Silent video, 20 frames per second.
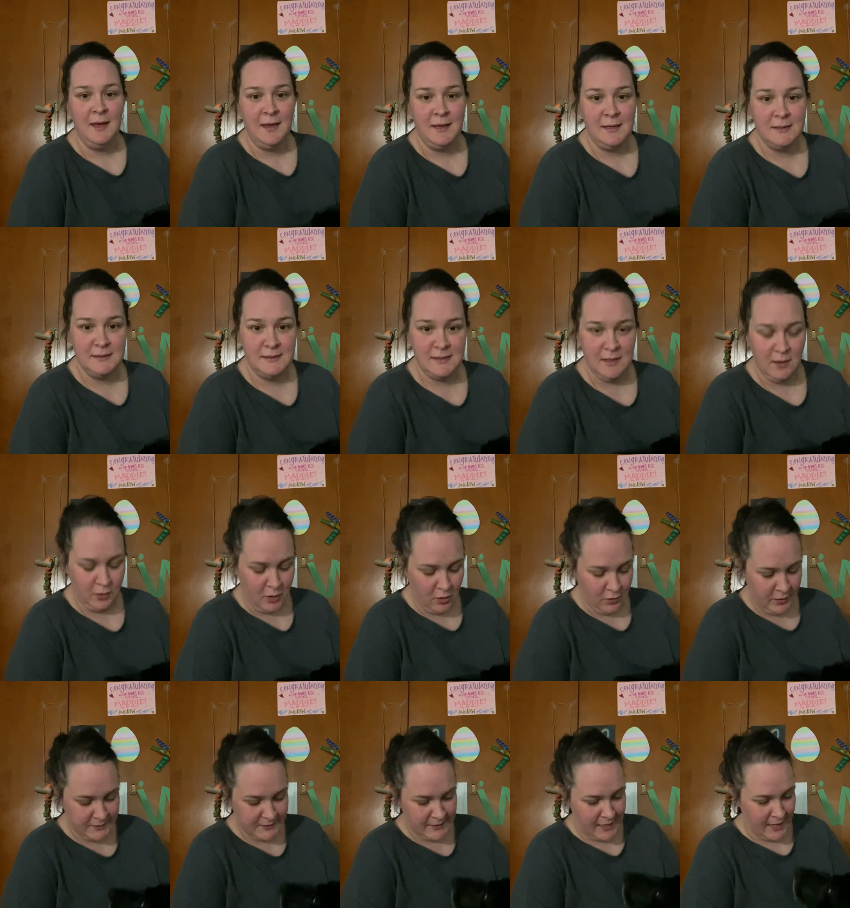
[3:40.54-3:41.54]
And so
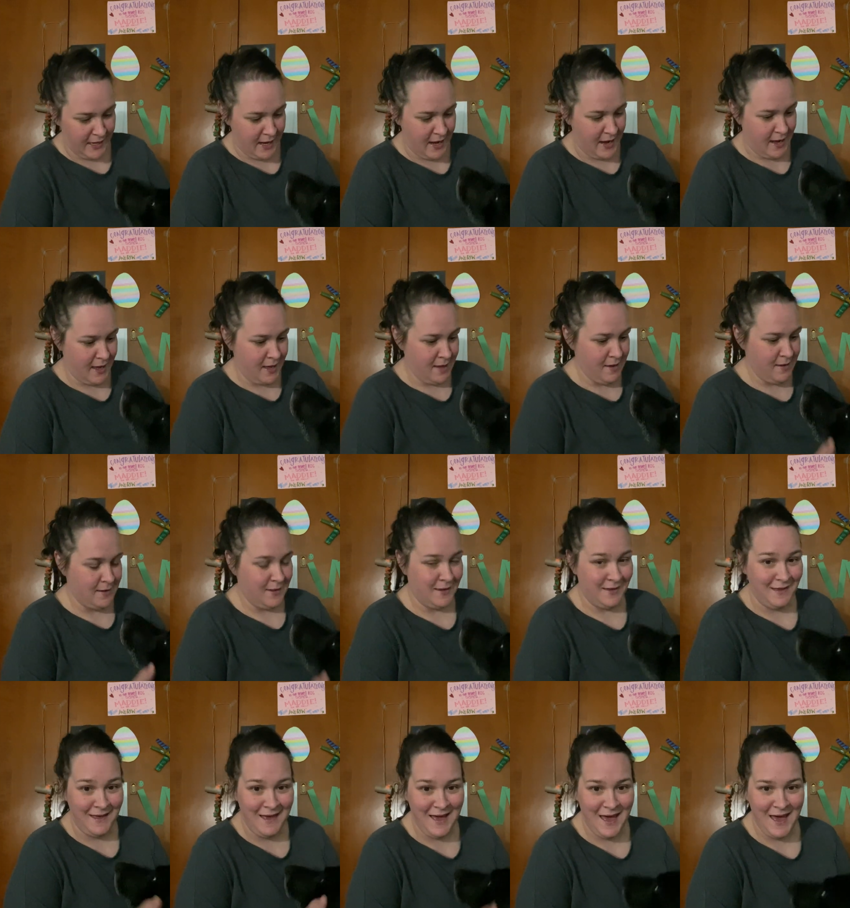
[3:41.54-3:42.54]
Lola's saying hi.
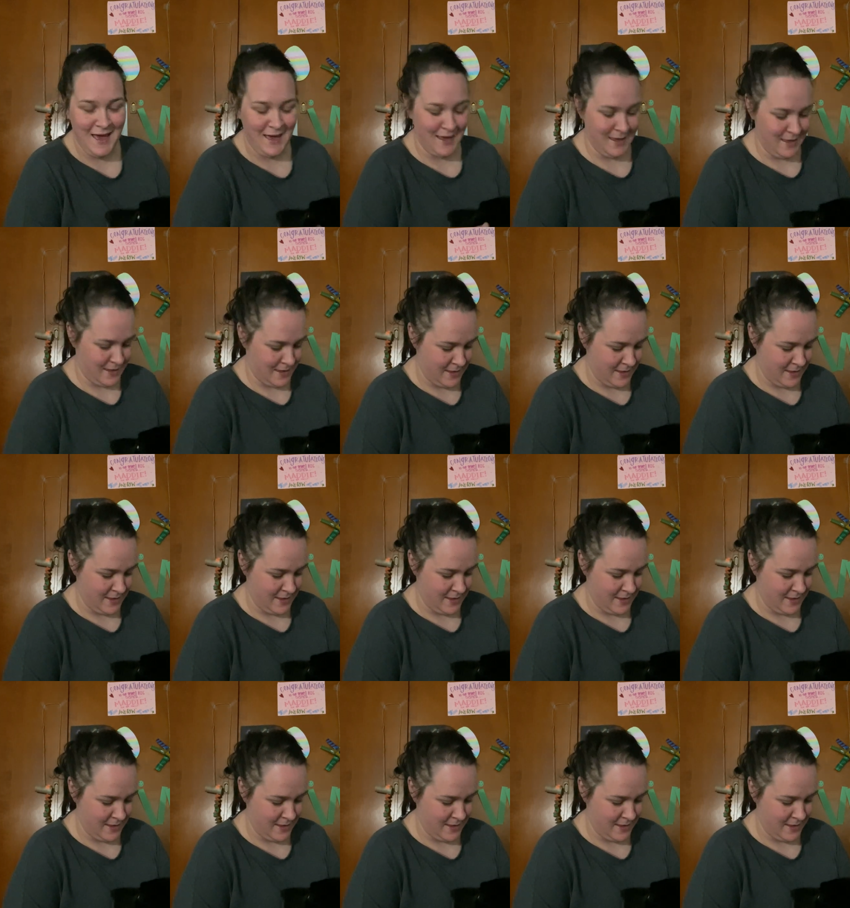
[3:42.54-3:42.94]
Hi.